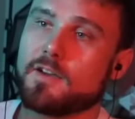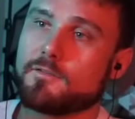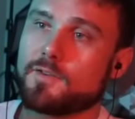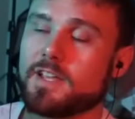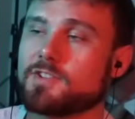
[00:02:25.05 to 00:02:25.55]

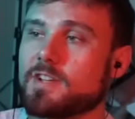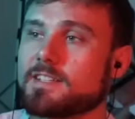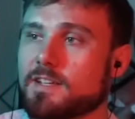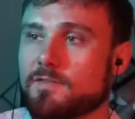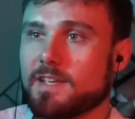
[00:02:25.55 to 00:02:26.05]
For each
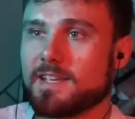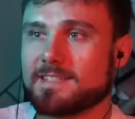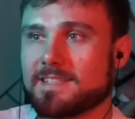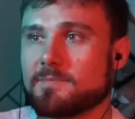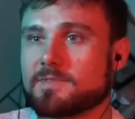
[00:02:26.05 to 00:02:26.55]
activity, it
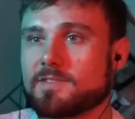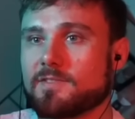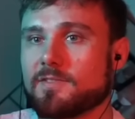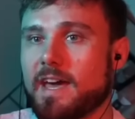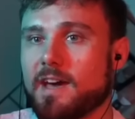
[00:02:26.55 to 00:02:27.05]
seems
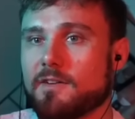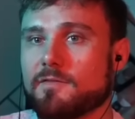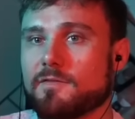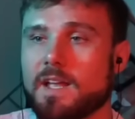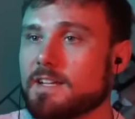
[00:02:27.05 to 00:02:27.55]
to
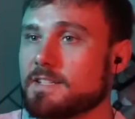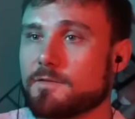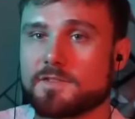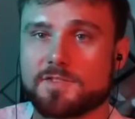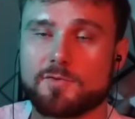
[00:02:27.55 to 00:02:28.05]
have a
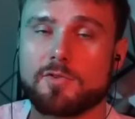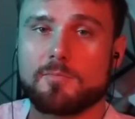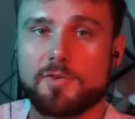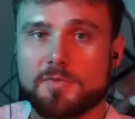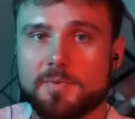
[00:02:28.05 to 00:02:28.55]
different score
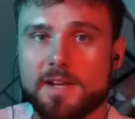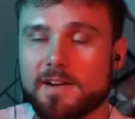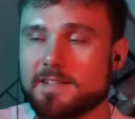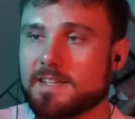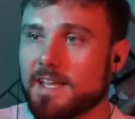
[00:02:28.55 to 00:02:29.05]
multiplier
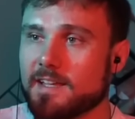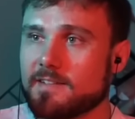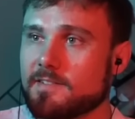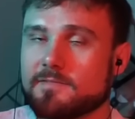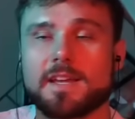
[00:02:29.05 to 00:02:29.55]
at the
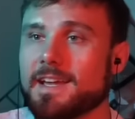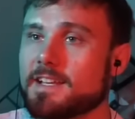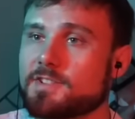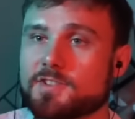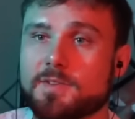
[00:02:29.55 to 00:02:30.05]
end, and
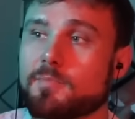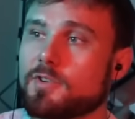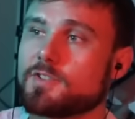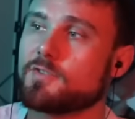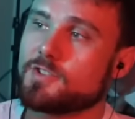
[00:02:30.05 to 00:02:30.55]
it's just
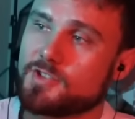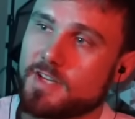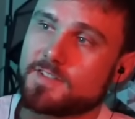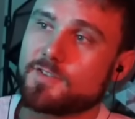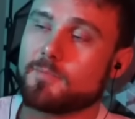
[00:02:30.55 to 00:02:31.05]
important to
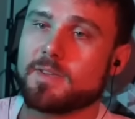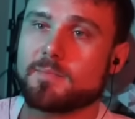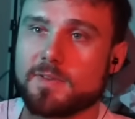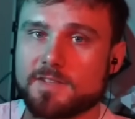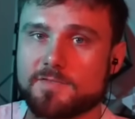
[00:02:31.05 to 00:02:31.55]
adjust your B+
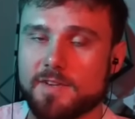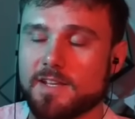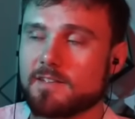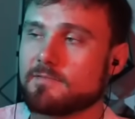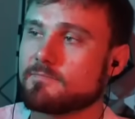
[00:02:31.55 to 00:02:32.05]

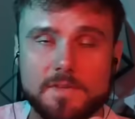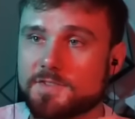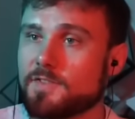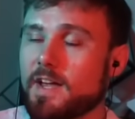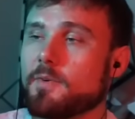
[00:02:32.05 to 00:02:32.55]
rating,
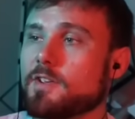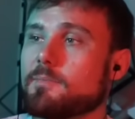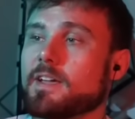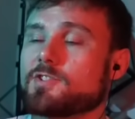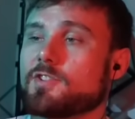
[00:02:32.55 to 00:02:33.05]
so that way you
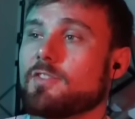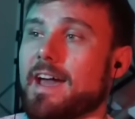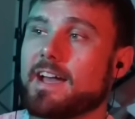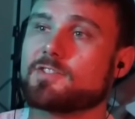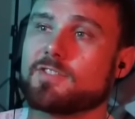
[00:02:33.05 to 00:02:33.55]
make sure you
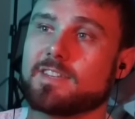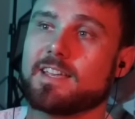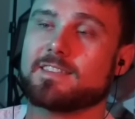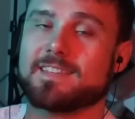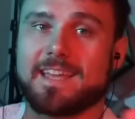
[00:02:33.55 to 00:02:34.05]
actually
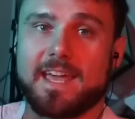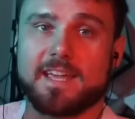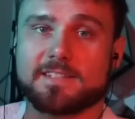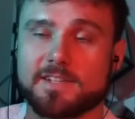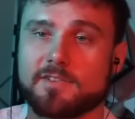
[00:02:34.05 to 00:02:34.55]
get the
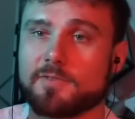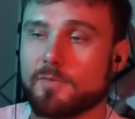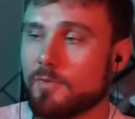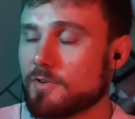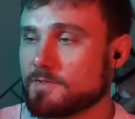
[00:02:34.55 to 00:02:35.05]
A tier
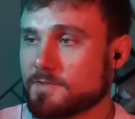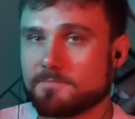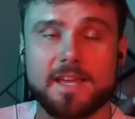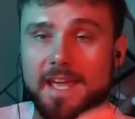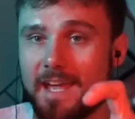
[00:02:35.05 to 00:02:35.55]
rewards.
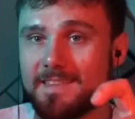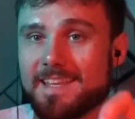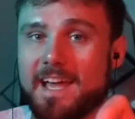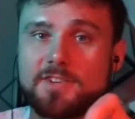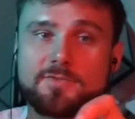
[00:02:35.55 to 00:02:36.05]
And the
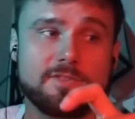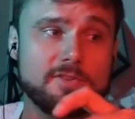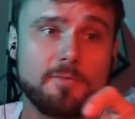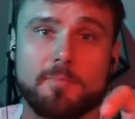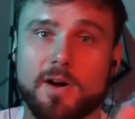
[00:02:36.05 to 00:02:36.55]
actual
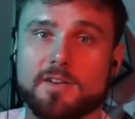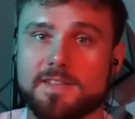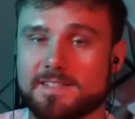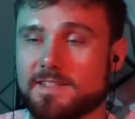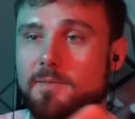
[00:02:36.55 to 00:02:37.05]
little bar
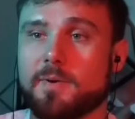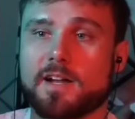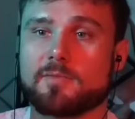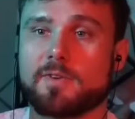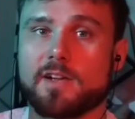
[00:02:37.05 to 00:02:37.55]
that's in the
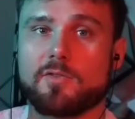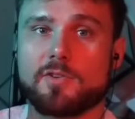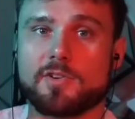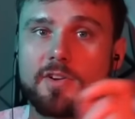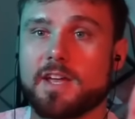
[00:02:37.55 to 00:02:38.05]
bottom right
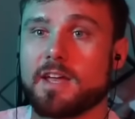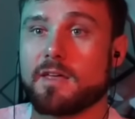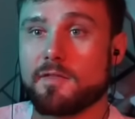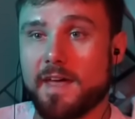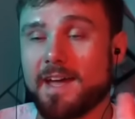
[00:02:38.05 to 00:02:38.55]
corner,
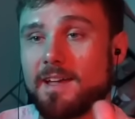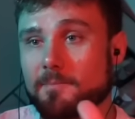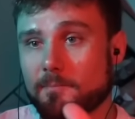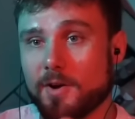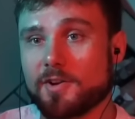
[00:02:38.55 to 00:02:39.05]
that
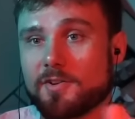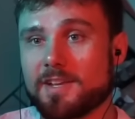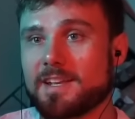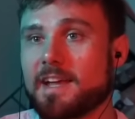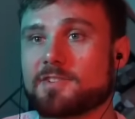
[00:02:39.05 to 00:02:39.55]
marker
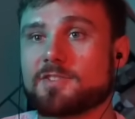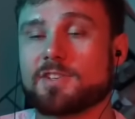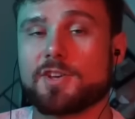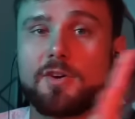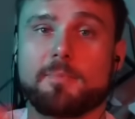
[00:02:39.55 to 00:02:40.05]
can actually
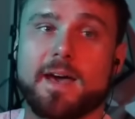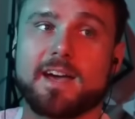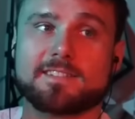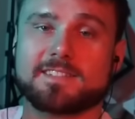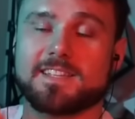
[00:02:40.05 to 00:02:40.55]
go
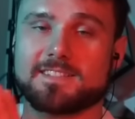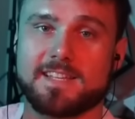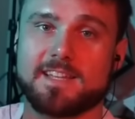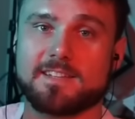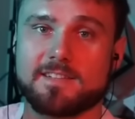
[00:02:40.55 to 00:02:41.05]
past the
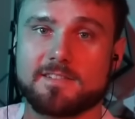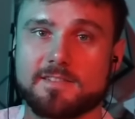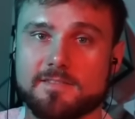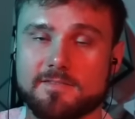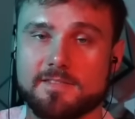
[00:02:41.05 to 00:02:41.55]
intended
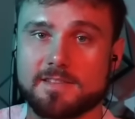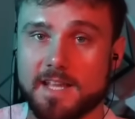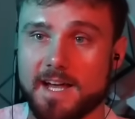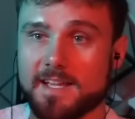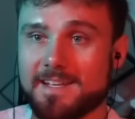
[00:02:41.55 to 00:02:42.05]

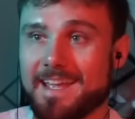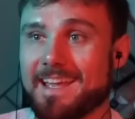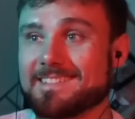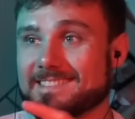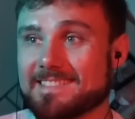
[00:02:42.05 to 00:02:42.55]
line
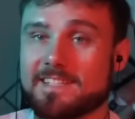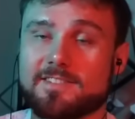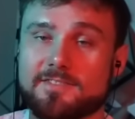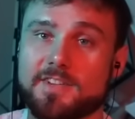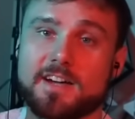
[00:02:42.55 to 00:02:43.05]
and
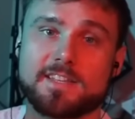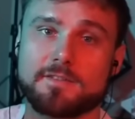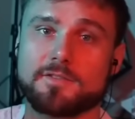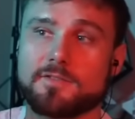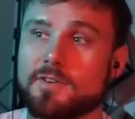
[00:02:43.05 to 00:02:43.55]
still not
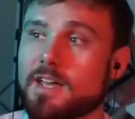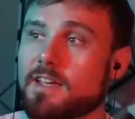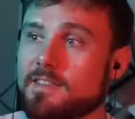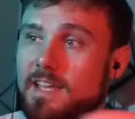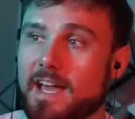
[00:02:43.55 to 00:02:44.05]
give you
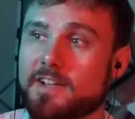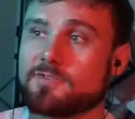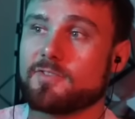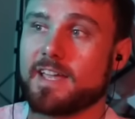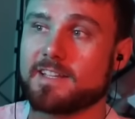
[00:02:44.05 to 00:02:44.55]
the
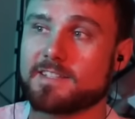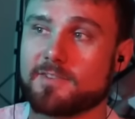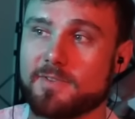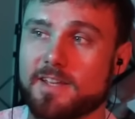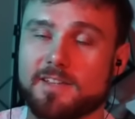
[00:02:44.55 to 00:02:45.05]
actual A tier
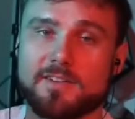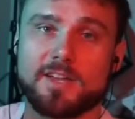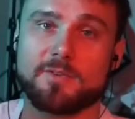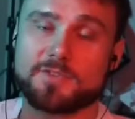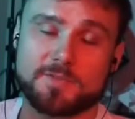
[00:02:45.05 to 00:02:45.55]
rating,
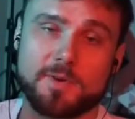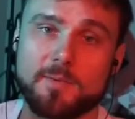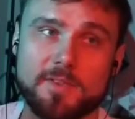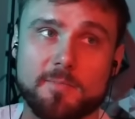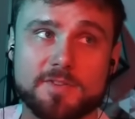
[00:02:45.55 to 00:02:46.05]
which is
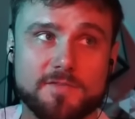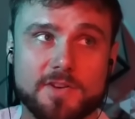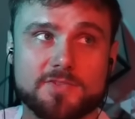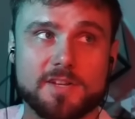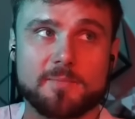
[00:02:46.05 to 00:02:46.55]
probably the most
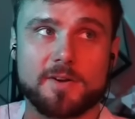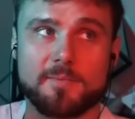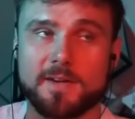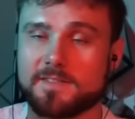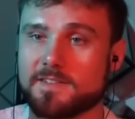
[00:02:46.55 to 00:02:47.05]
frustrating part
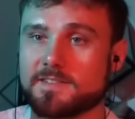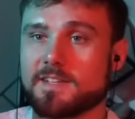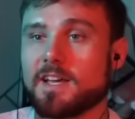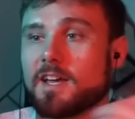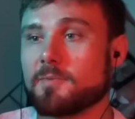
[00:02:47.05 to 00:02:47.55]
about this,
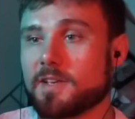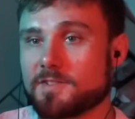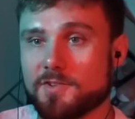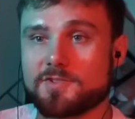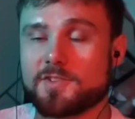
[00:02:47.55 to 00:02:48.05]
because
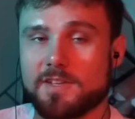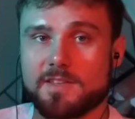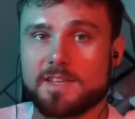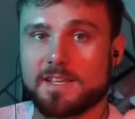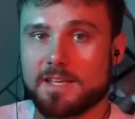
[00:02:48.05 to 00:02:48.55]
usually you
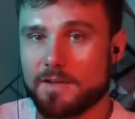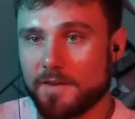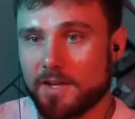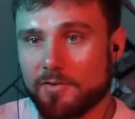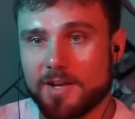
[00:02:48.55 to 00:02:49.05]
think if
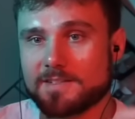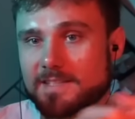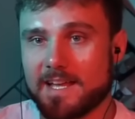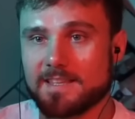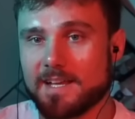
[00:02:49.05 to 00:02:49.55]
I cross
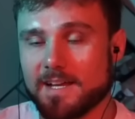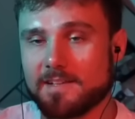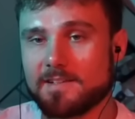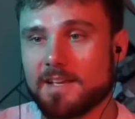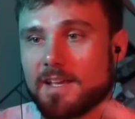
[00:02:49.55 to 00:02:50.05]
that
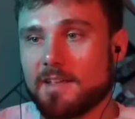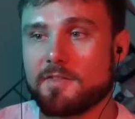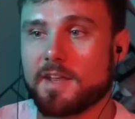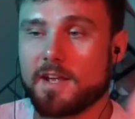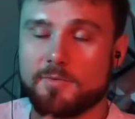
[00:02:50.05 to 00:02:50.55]
line,
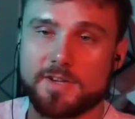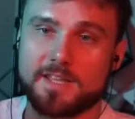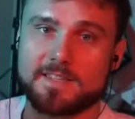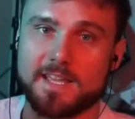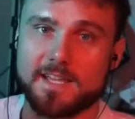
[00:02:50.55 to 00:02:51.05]
then I will
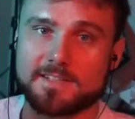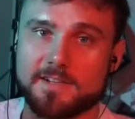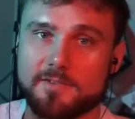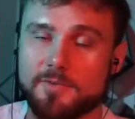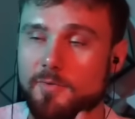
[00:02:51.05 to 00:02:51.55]
get the A
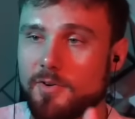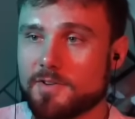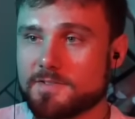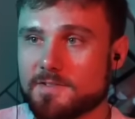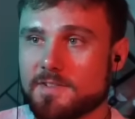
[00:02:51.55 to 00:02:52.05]
tier
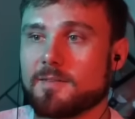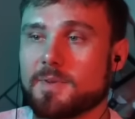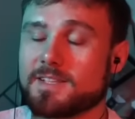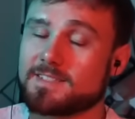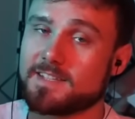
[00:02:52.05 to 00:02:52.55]
rewards, but
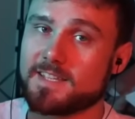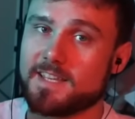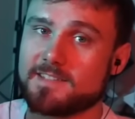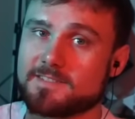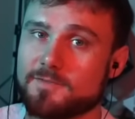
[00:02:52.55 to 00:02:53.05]
that's not the
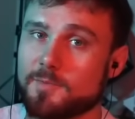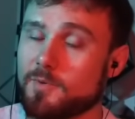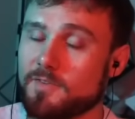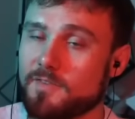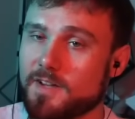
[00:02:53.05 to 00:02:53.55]
case from what
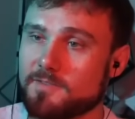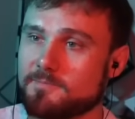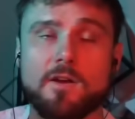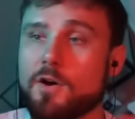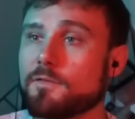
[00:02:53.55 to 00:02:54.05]
we found.
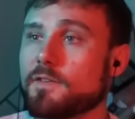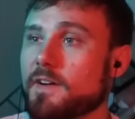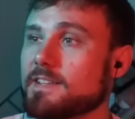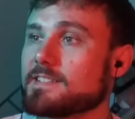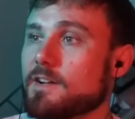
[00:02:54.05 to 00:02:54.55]
Hopefully you
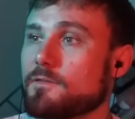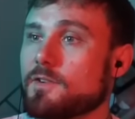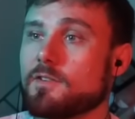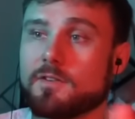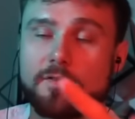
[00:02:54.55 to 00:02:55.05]
find this
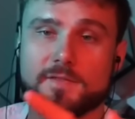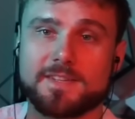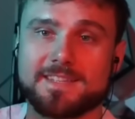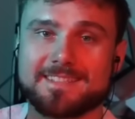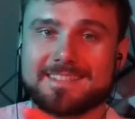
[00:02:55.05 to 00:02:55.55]
helpful. Hopefully
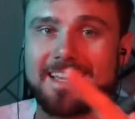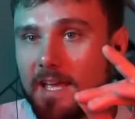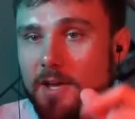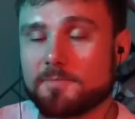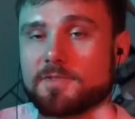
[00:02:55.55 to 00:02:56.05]
this
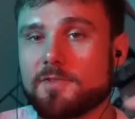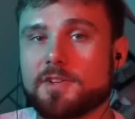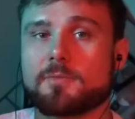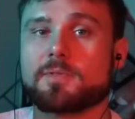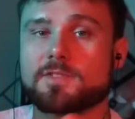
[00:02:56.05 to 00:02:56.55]
helps you in
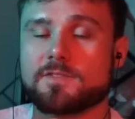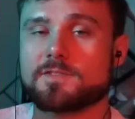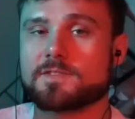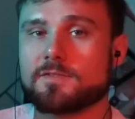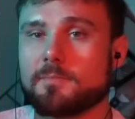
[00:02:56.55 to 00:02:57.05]
your
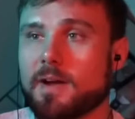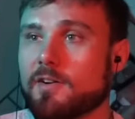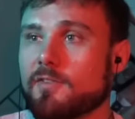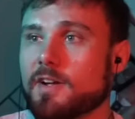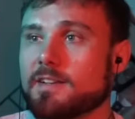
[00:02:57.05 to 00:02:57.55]
pursuits to power
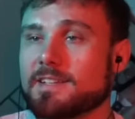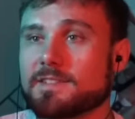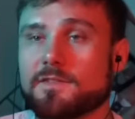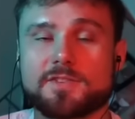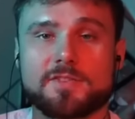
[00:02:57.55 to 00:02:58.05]
grind as
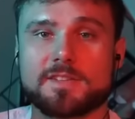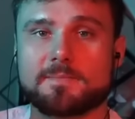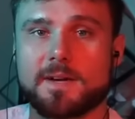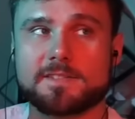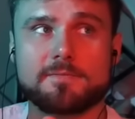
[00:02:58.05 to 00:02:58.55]
efficiently as
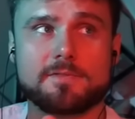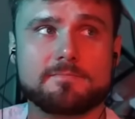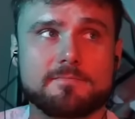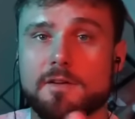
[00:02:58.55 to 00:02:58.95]
possible.